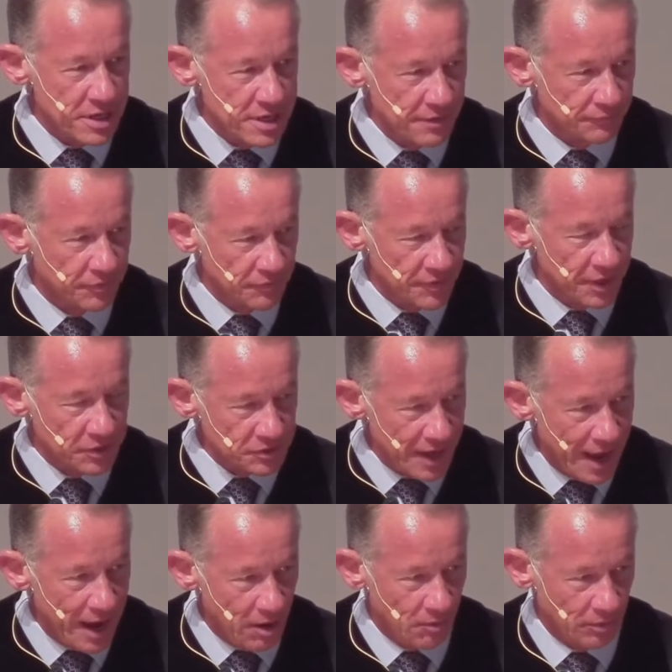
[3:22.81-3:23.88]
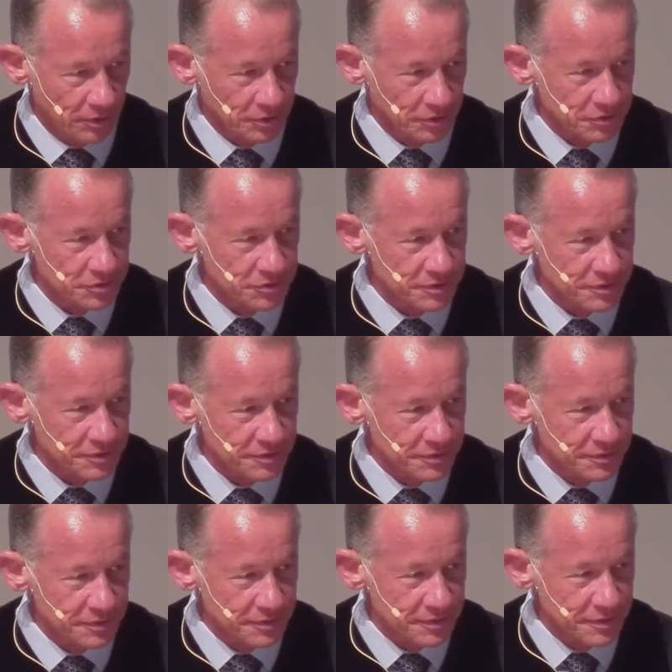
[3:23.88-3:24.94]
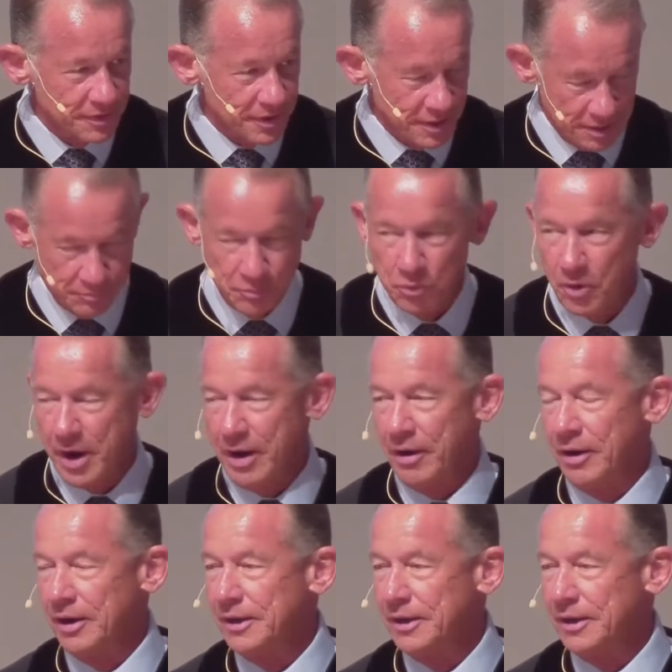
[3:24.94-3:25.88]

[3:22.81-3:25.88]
gift that is ours in prayer.